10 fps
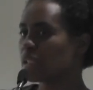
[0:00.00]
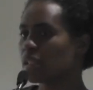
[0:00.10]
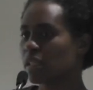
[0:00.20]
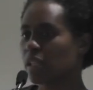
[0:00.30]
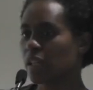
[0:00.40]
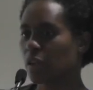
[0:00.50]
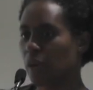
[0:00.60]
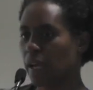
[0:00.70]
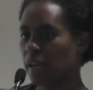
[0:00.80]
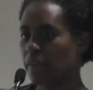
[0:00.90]
you see on the
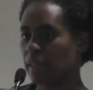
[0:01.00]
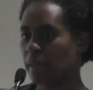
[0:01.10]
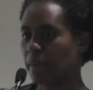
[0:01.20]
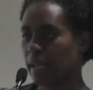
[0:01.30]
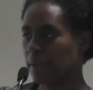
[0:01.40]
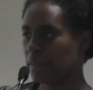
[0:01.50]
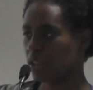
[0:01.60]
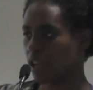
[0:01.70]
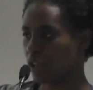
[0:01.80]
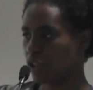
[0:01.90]
write-up that my name is
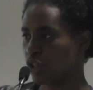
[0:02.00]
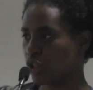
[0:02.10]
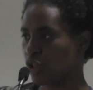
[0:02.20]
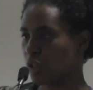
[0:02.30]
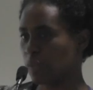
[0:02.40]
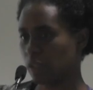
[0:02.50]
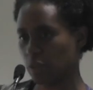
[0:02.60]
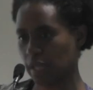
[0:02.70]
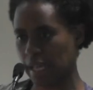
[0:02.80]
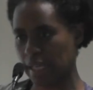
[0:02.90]
Dr. Jude Smith
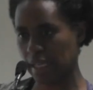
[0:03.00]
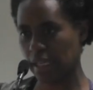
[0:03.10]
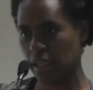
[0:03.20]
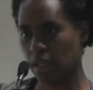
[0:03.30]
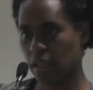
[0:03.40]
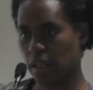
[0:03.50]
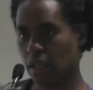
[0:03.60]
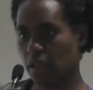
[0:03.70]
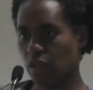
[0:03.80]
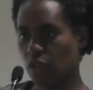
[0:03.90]
Rachele?
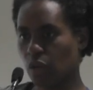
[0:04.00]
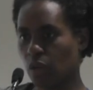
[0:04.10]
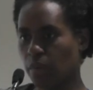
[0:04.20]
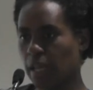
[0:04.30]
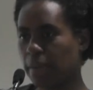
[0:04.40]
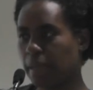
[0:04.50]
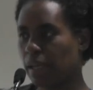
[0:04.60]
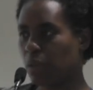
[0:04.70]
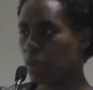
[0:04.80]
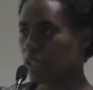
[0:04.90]
So
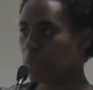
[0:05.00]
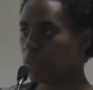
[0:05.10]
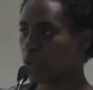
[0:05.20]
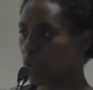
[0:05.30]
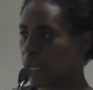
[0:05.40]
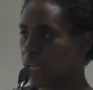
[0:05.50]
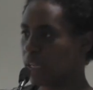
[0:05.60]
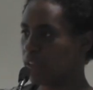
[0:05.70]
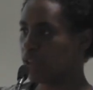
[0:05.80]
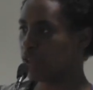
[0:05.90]
maybe, wouldn't it be great if you